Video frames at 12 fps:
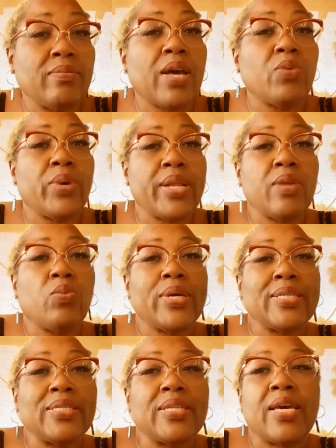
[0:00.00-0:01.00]
I went
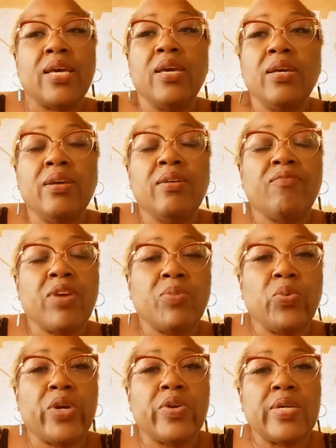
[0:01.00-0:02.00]
Wednesday,
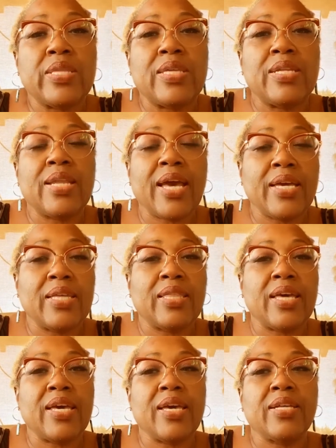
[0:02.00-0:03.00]
February the
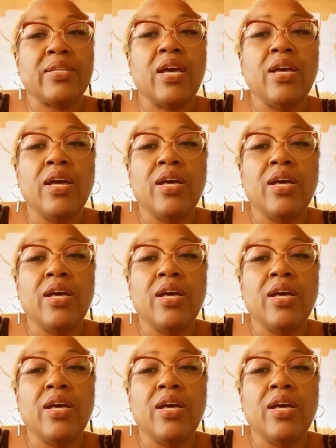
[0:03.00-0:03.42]
9th, and